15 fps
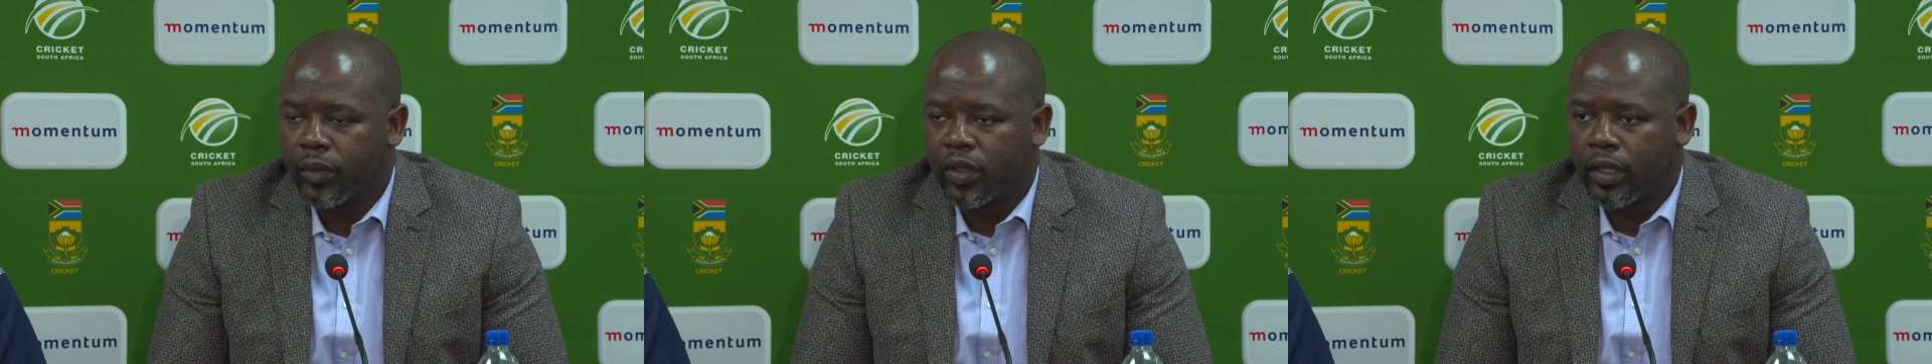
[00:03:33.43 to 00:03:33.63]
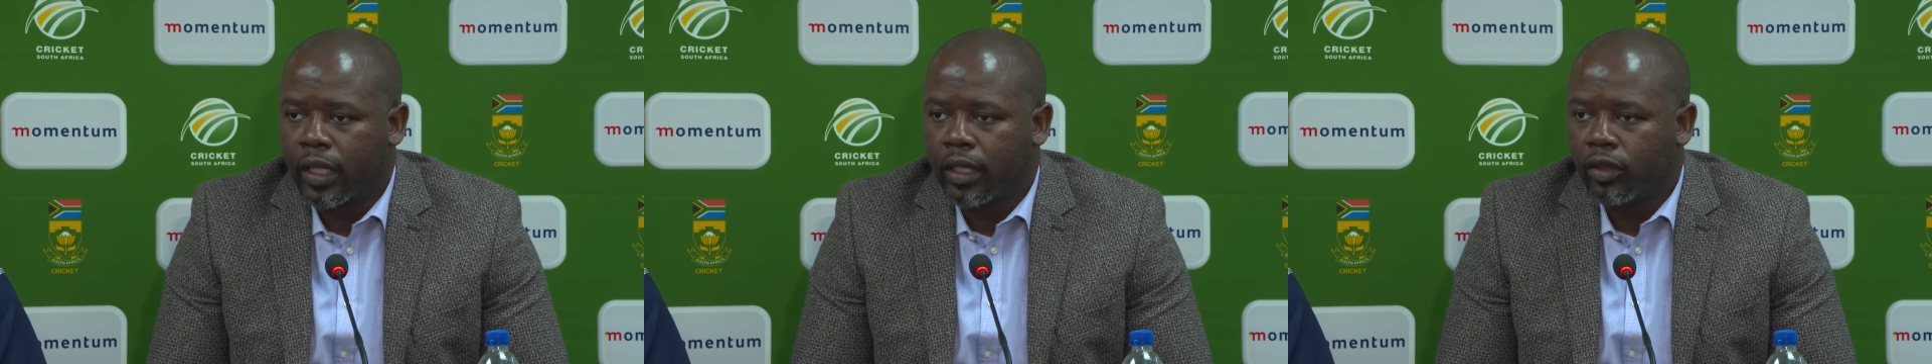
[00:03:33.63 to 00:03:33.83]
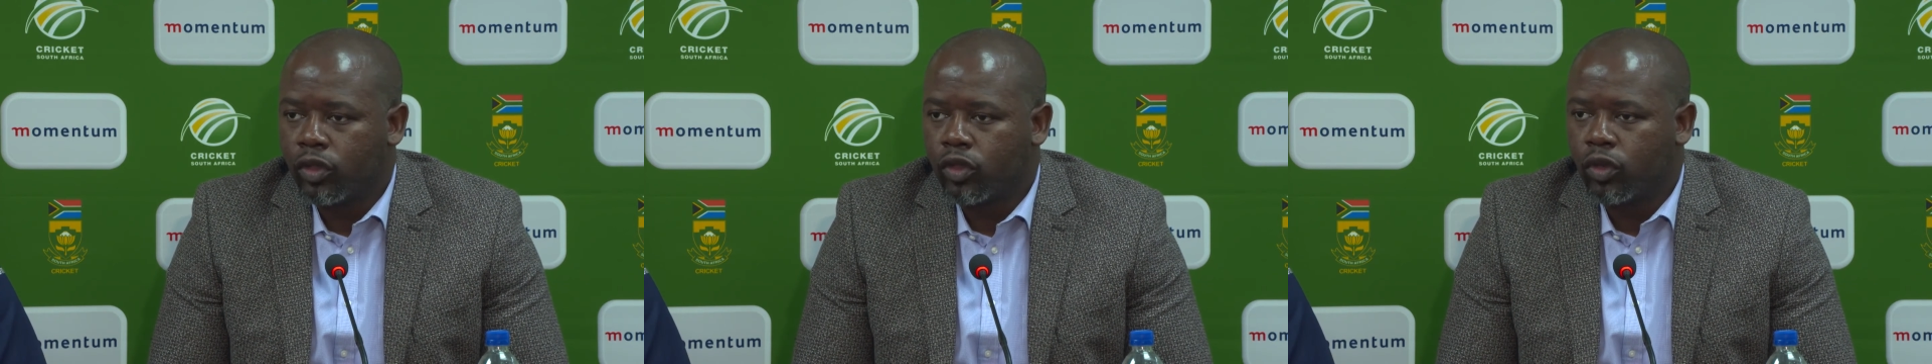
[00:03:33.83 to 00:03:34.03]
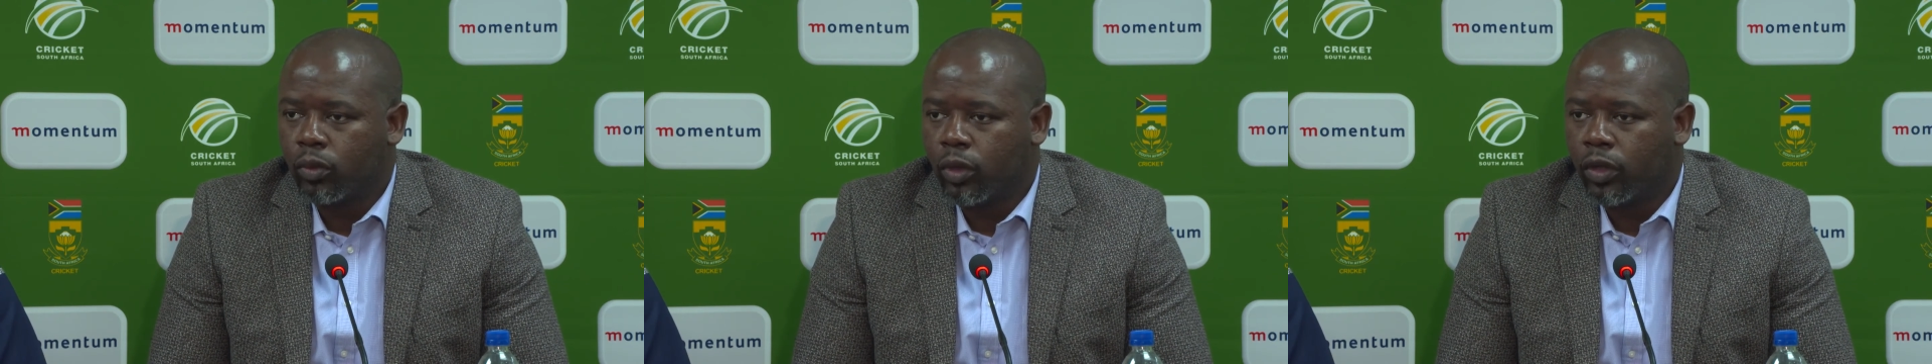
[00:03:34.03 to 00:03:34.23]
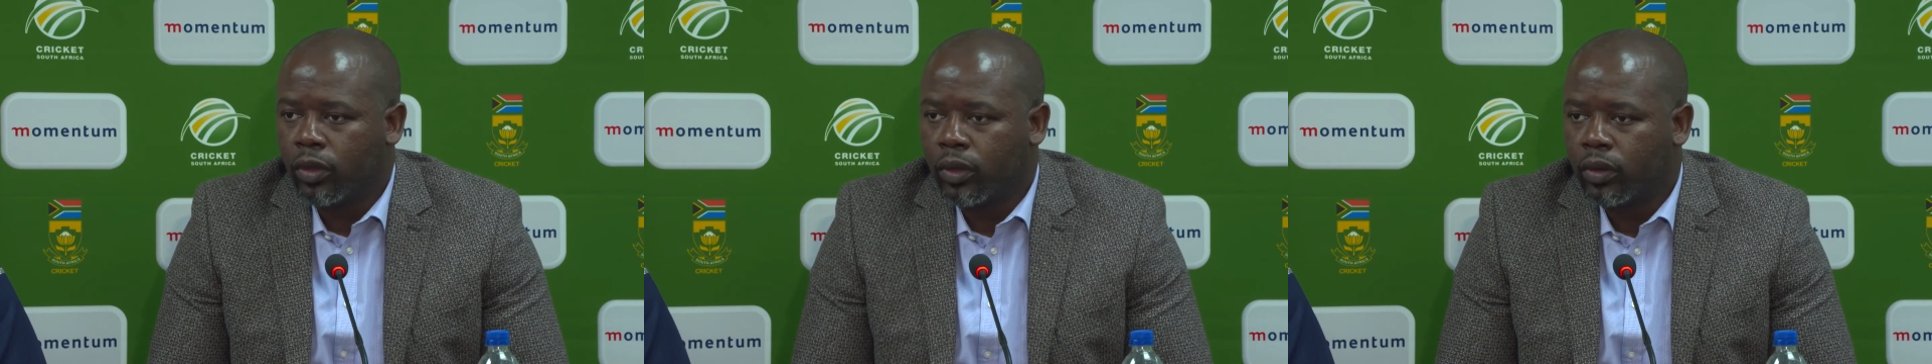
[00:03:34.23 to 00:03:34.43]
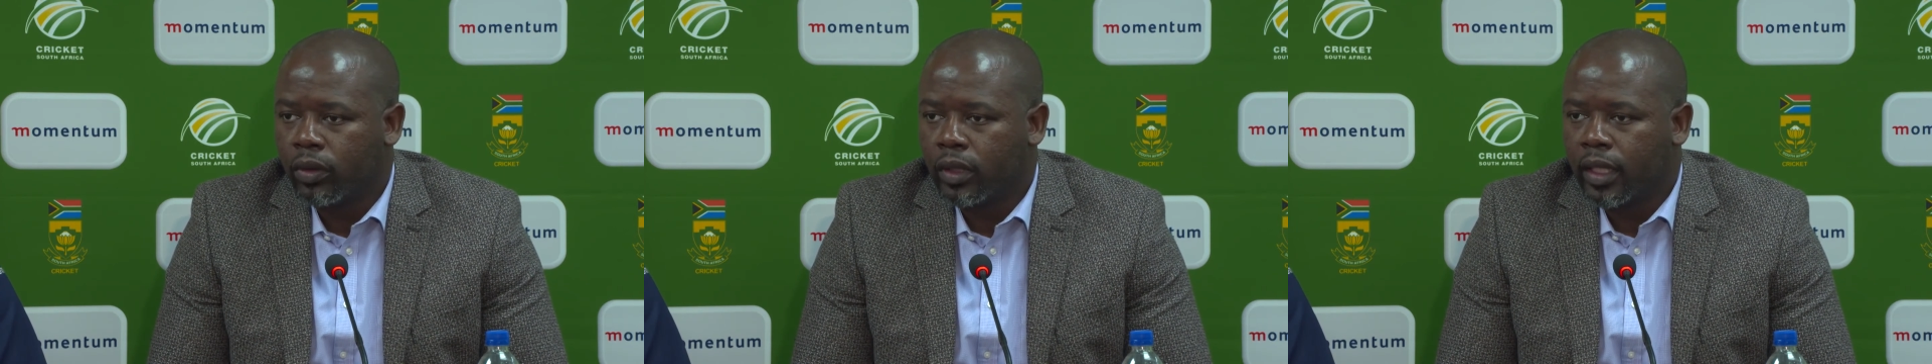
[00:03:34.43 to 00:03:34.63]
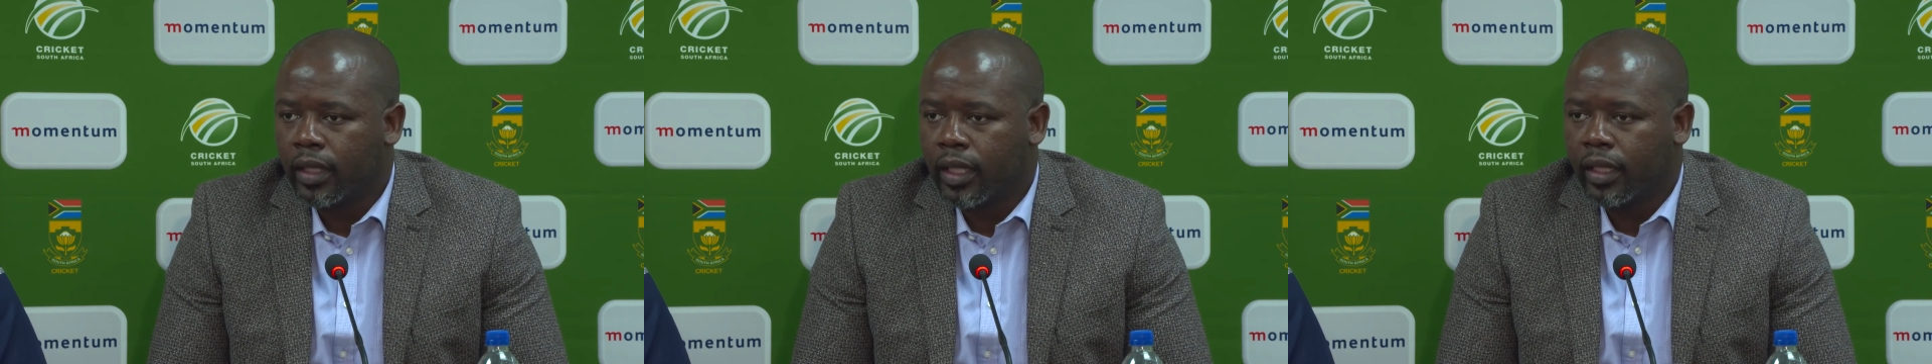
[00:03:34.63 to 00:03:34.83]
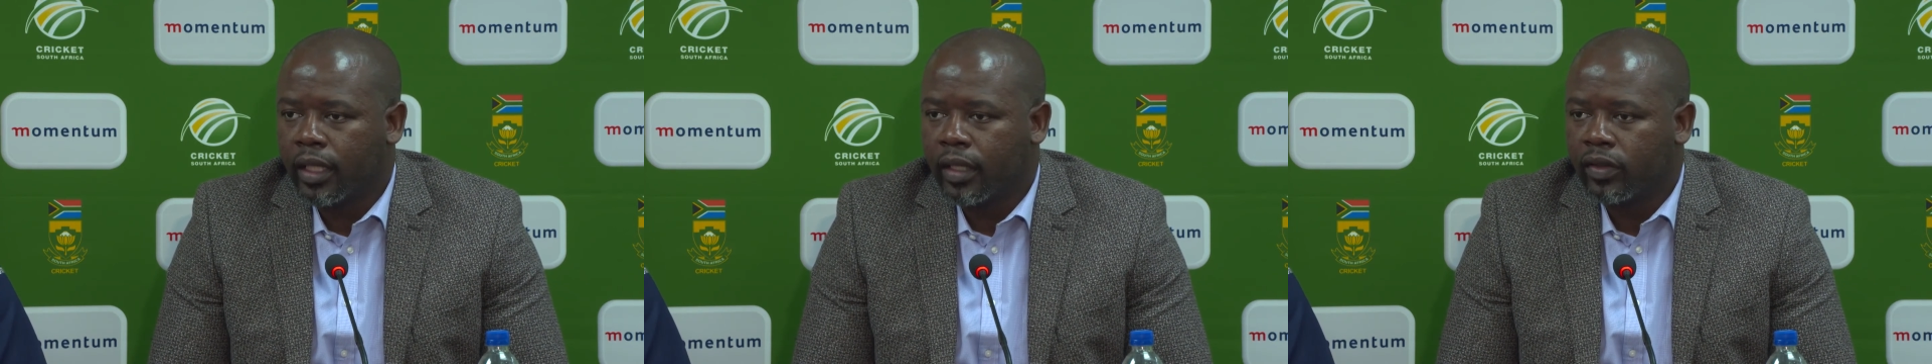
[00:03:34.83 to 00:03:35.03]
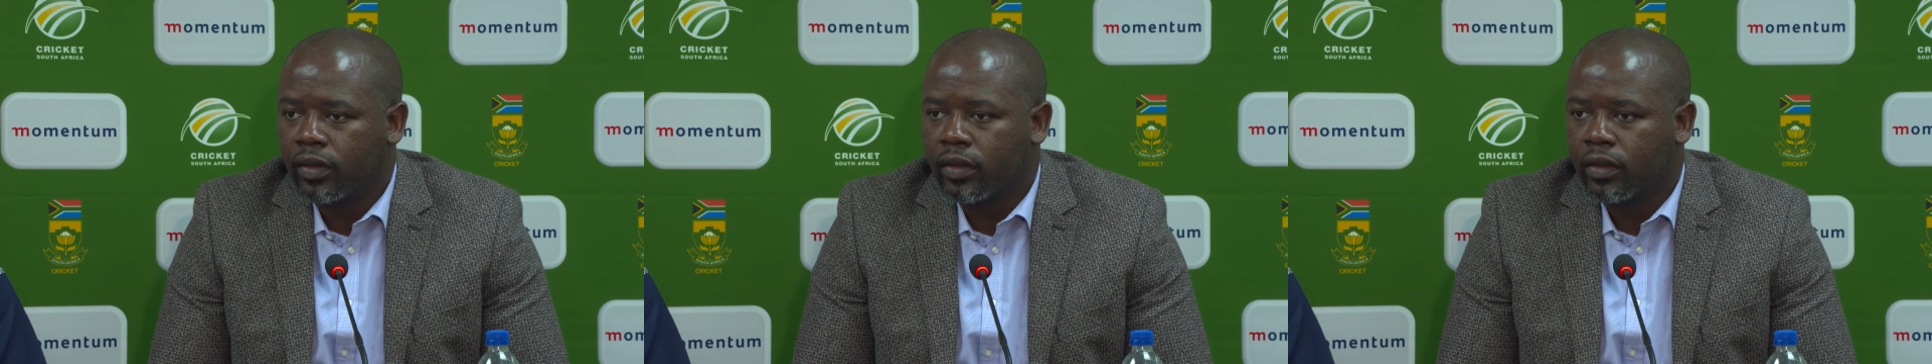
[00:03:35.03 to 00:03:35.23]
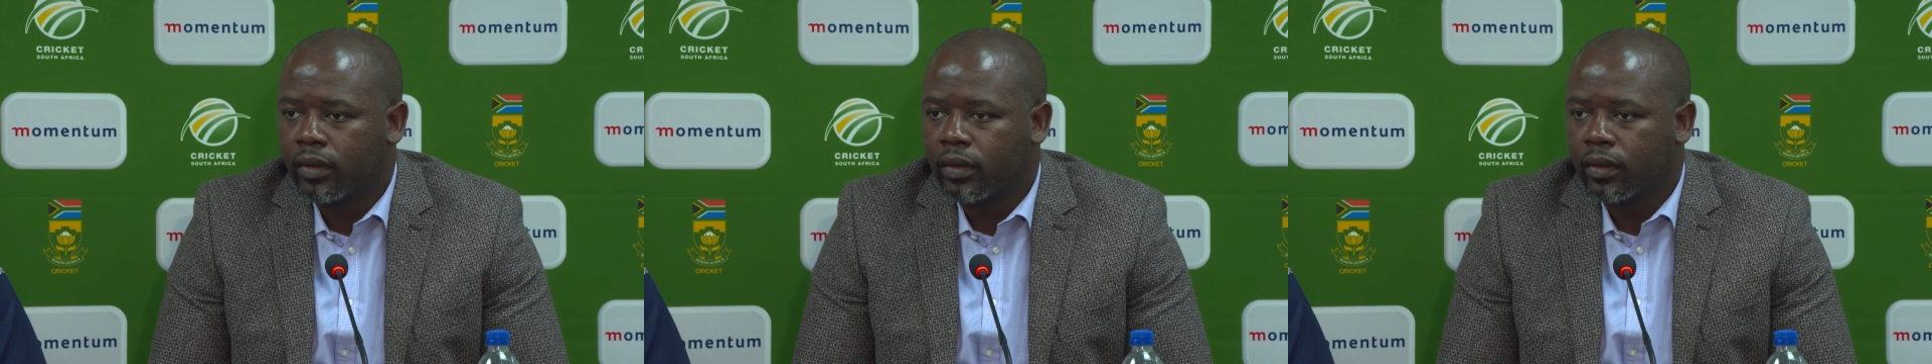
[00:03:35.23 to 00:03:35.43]
signed tomorrow, then I
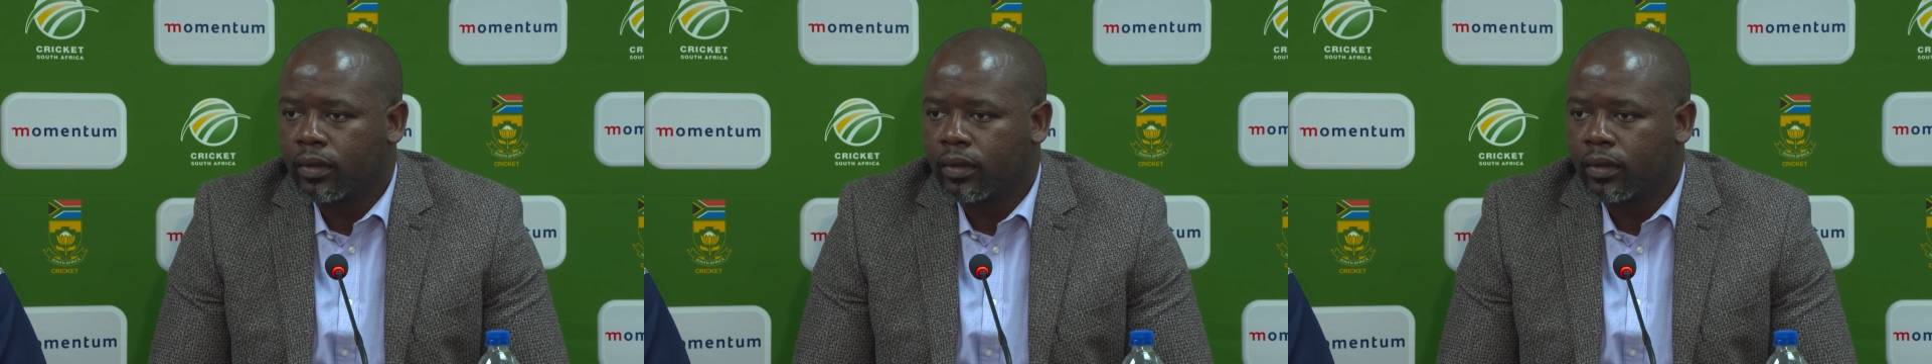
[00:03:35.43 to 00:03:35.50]
guess